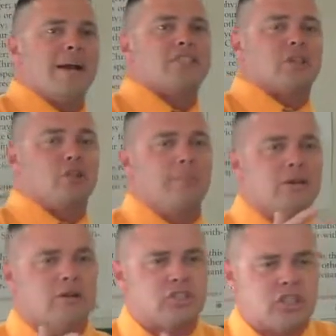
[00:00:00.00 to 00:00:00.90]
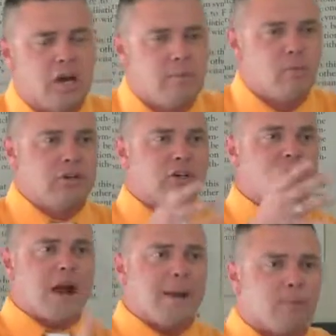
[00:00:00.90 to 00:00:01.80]
based on the middle of summer when your
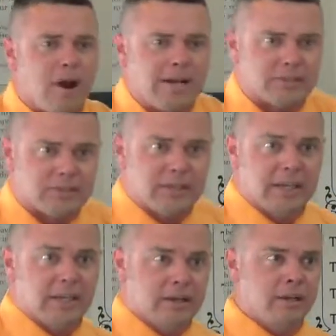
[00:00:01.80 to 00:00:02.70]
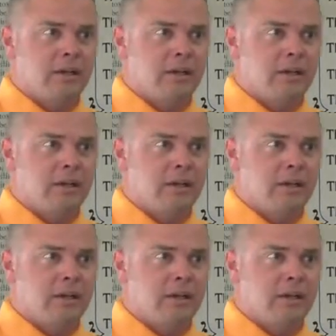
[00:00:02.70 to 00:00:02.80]
crabgrass is in.